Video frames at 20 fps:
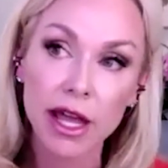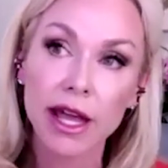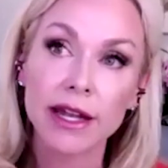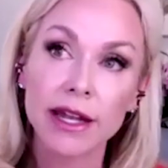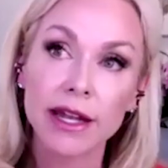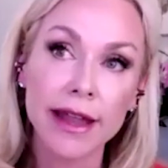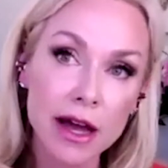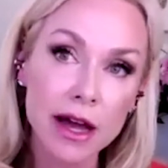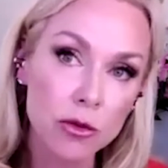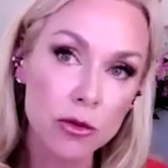
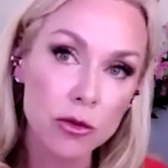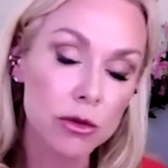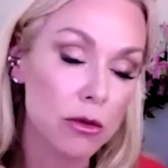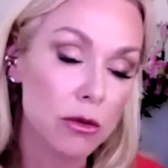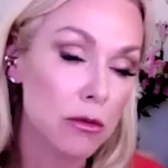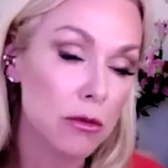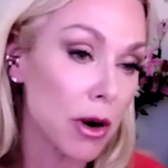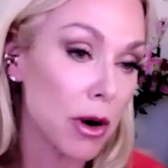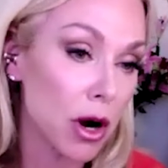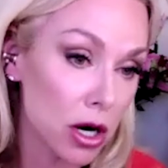Now we
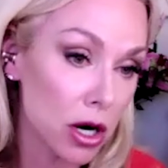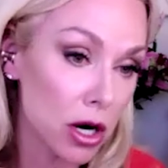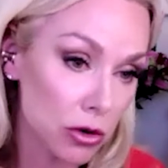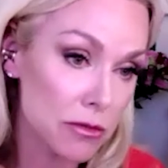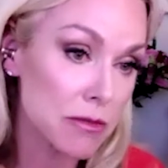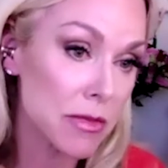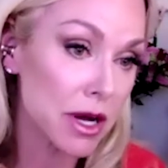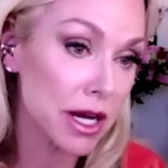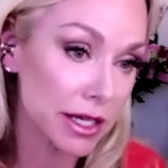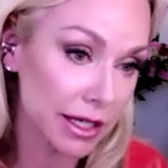were borrowed
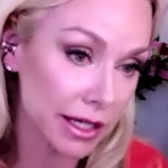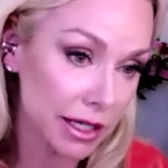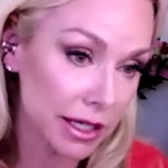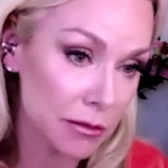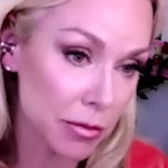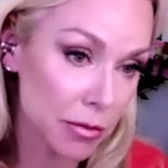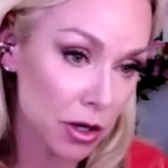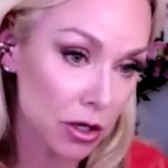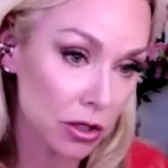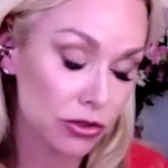
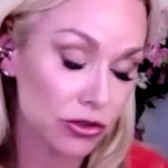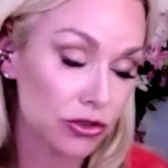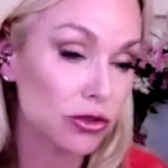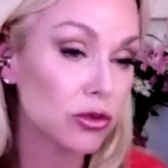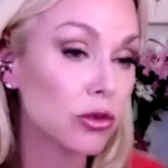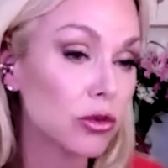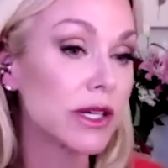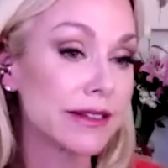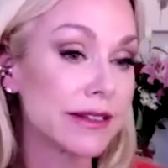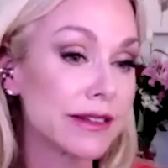
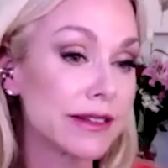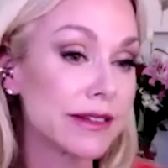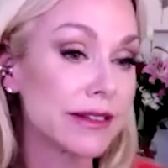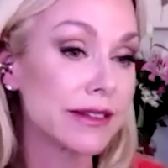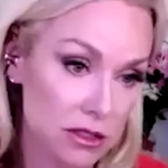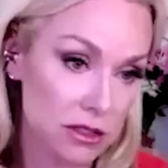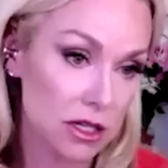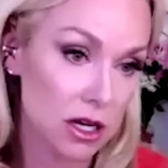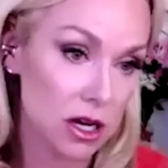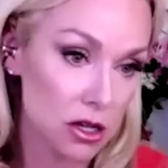
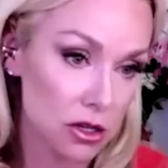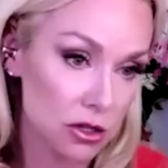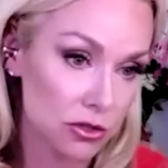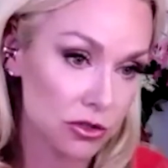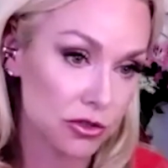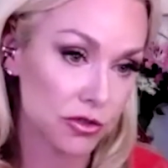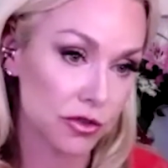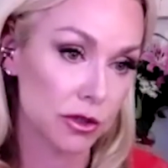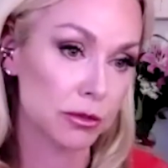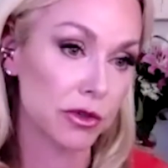
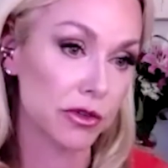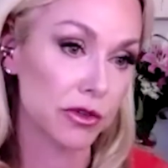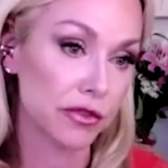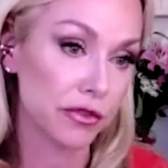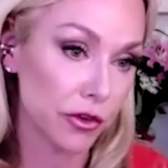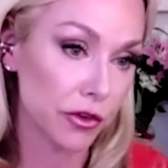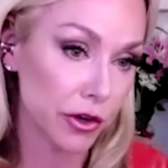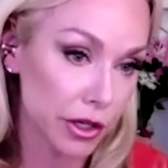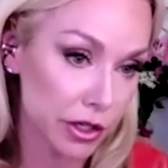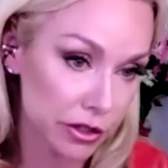$20,000 from a
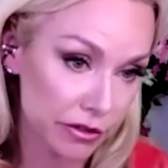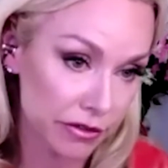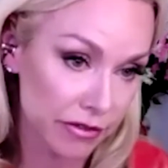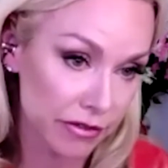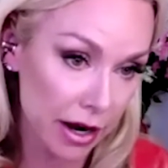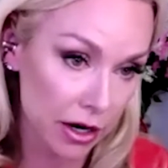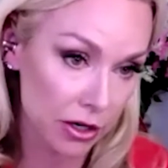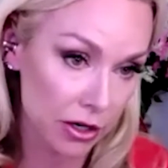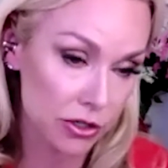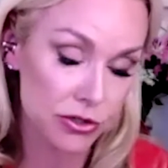friend of
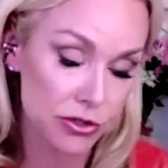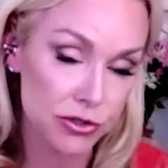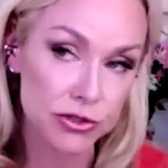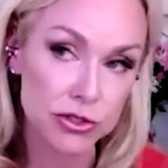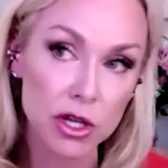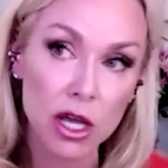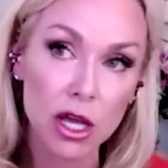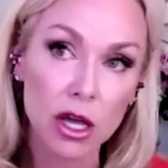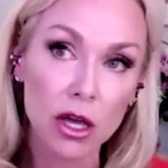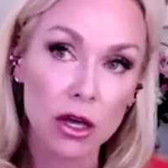ours
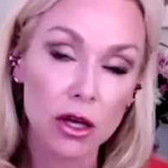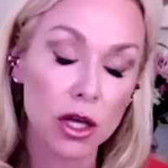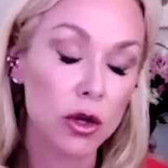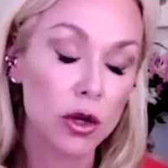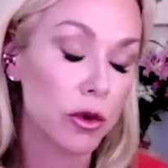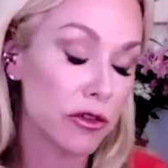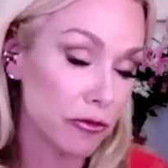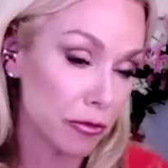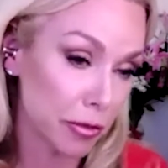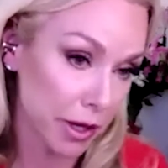who
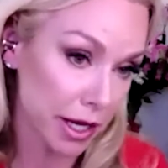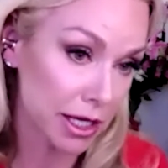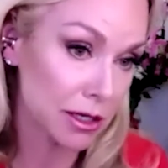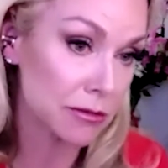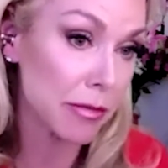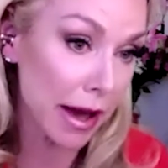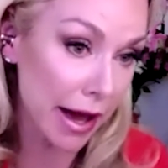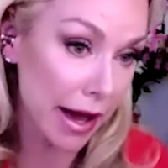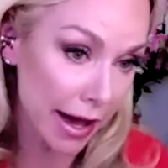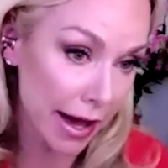we've paid
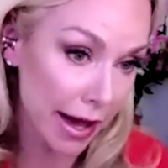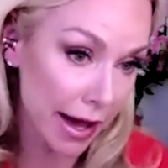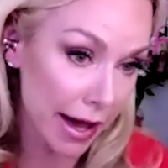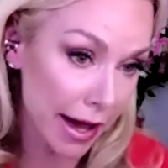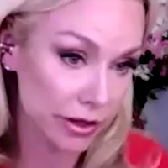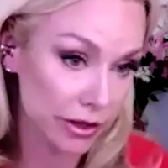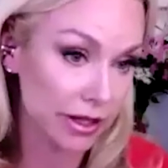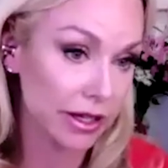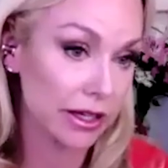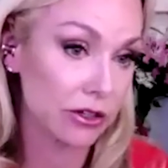back
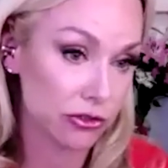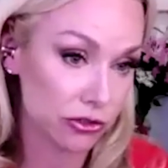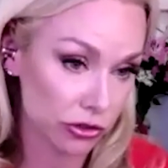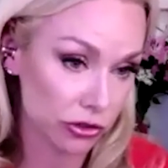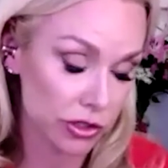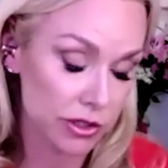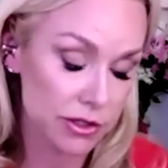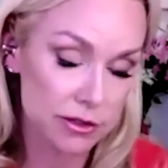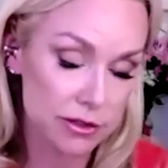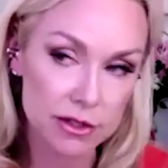with
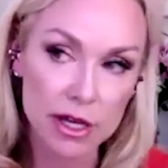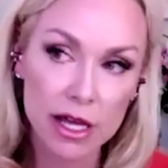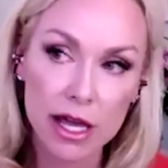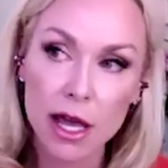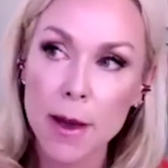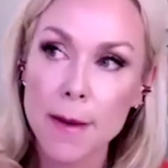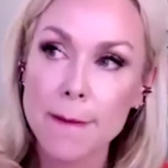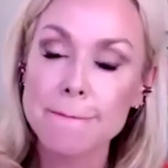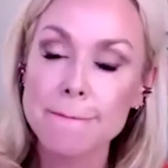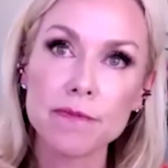interest
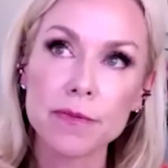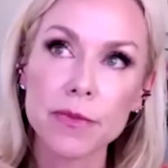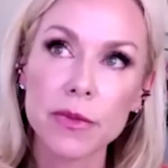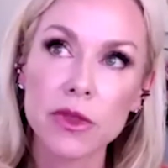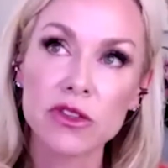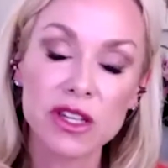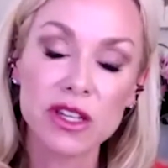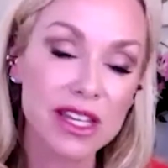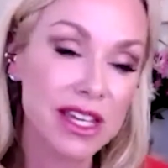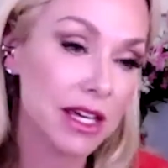
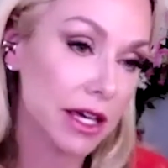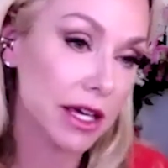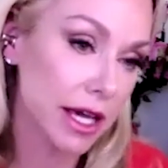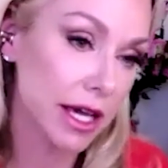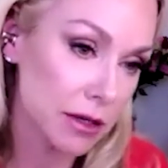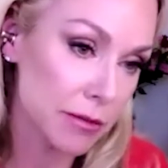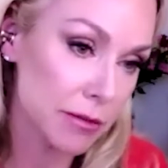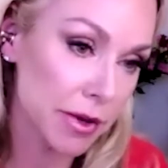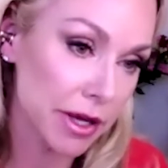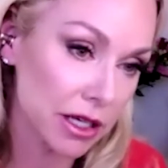to get
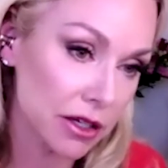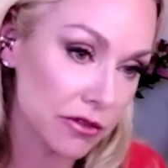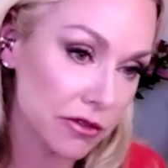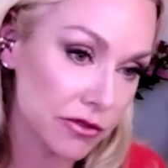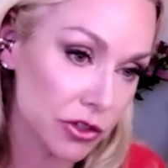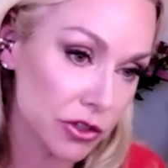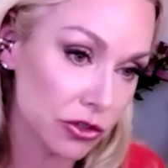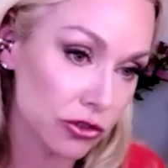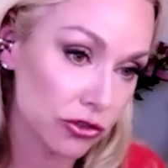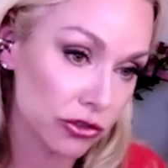ketamine
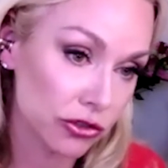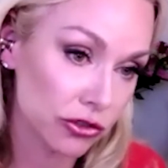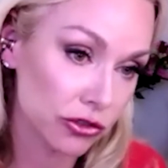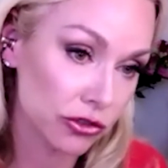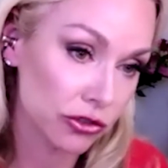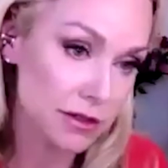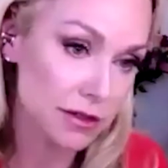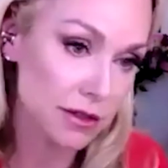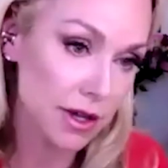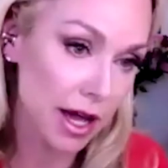
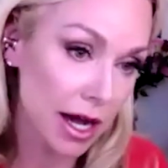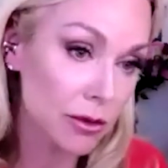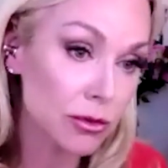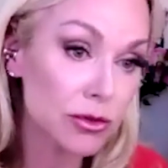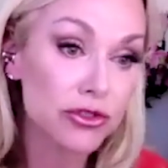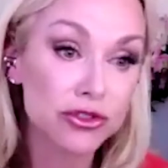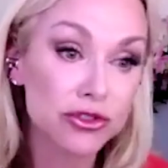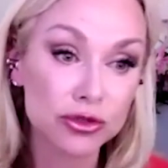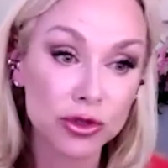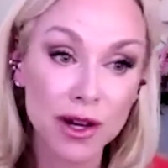infusions. I
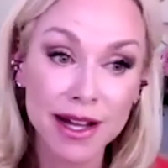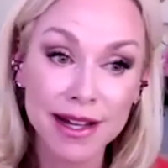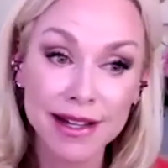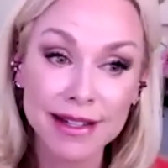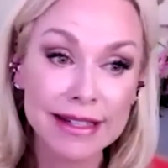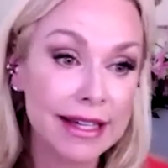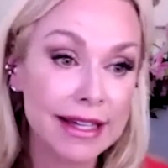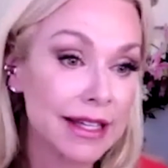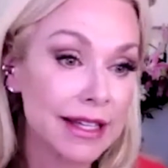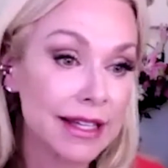was trying
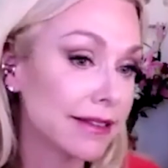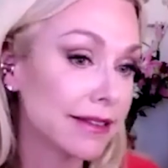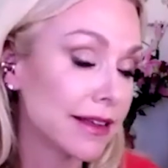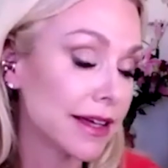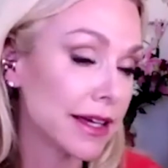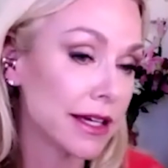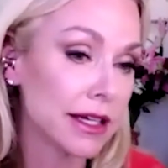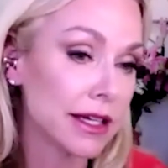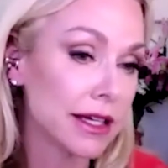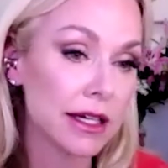
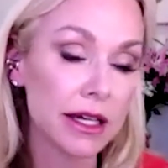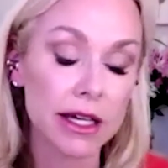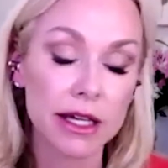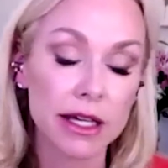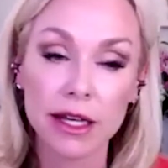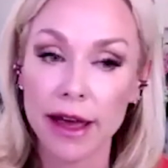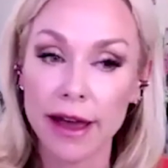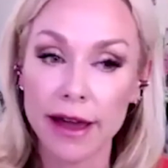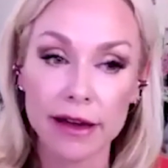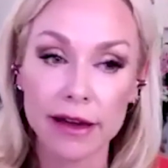anything
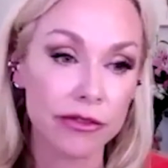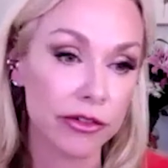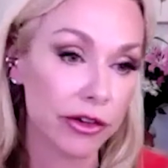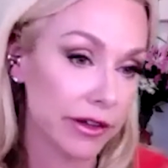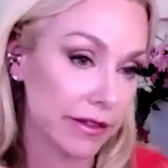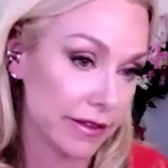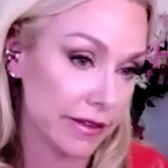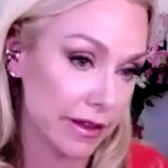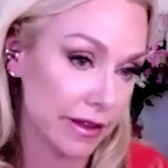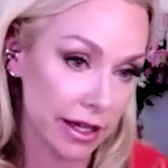and
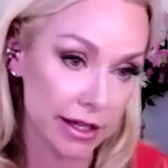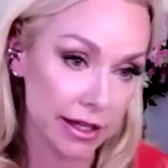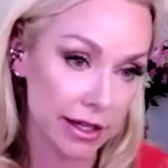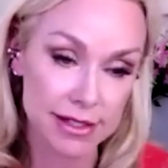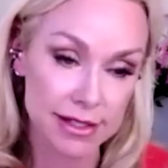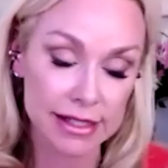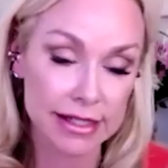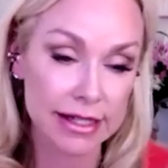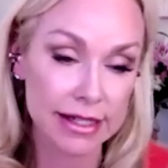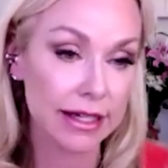everything to
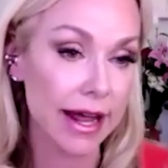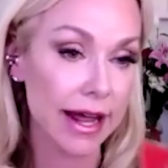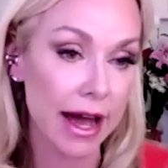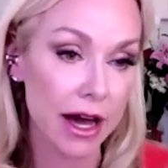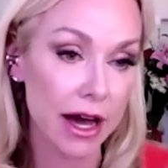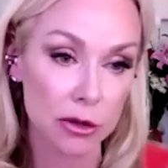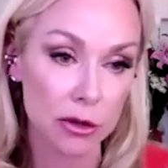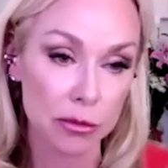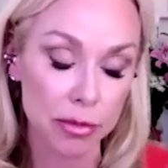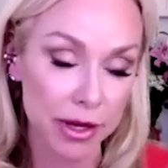get
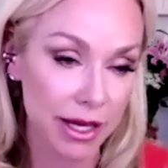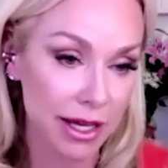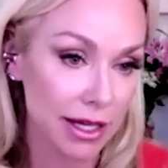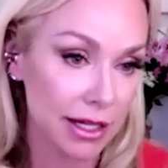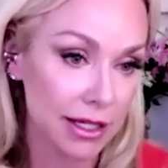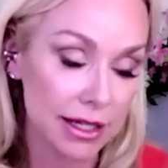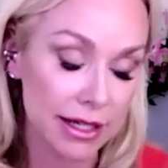out of pain.